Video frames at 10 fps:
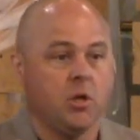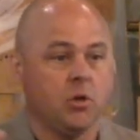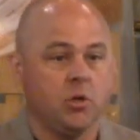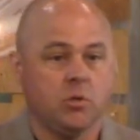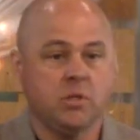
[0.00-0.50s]

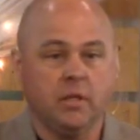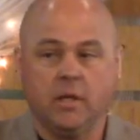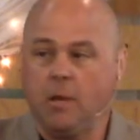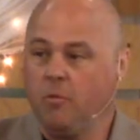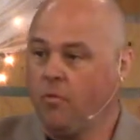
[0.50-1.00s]
you're using
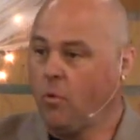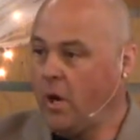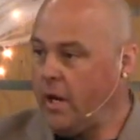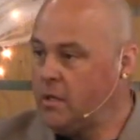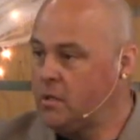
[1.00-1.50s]
the name of
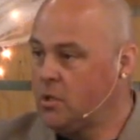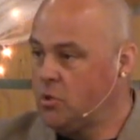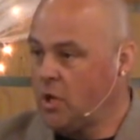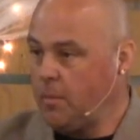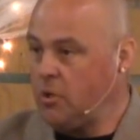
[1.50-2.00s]
Christ
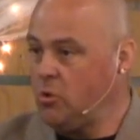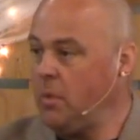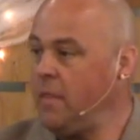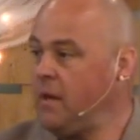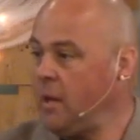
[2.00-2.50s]
because you're coming to
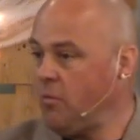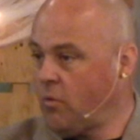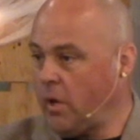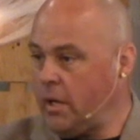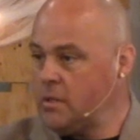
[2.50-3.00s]
Him in the name
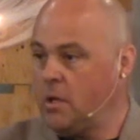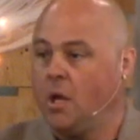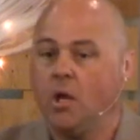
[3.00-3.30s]
of Christ.